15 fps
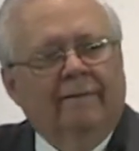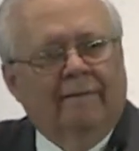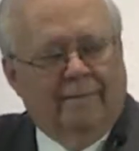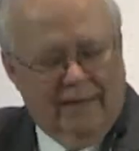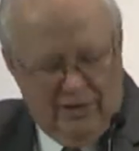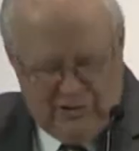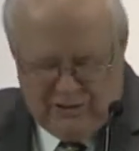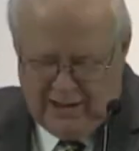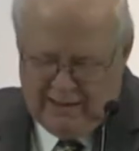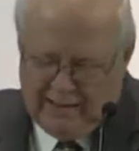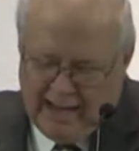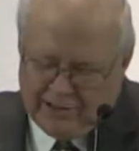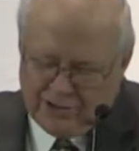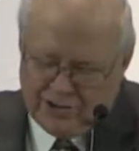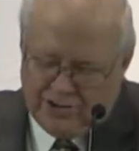And they say
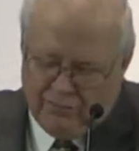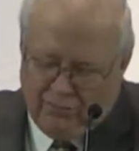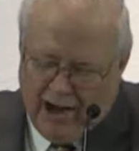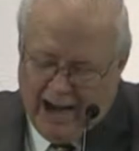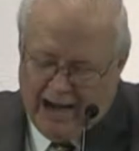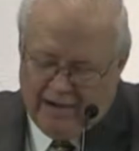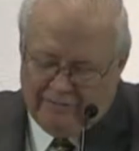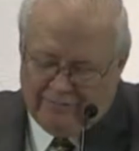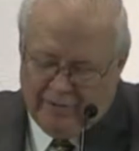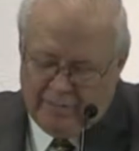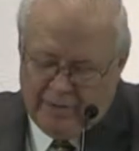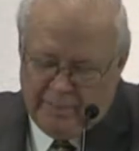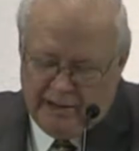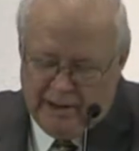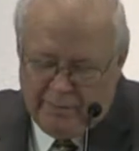that's derived
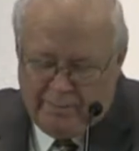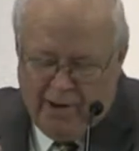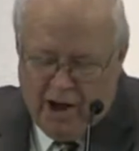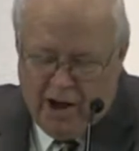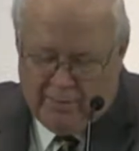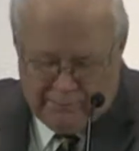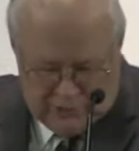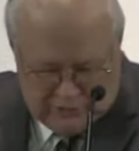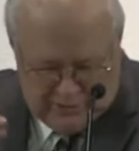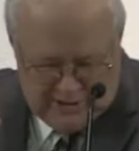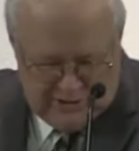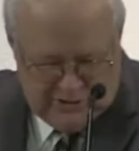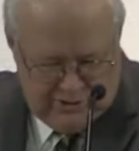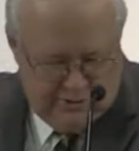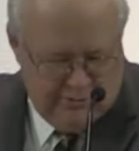from the many palm
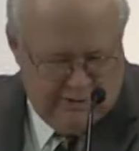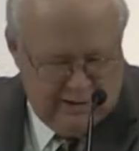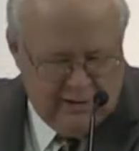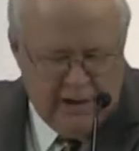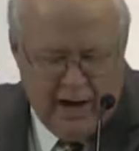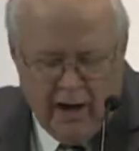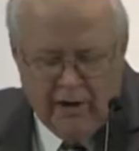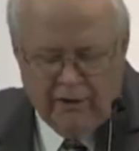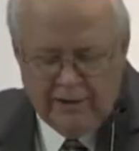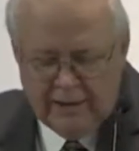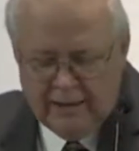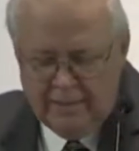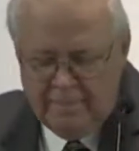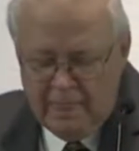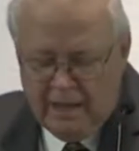trees that are in the
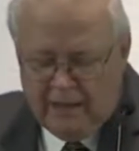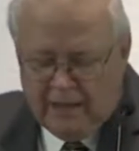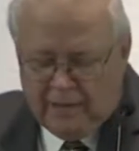area,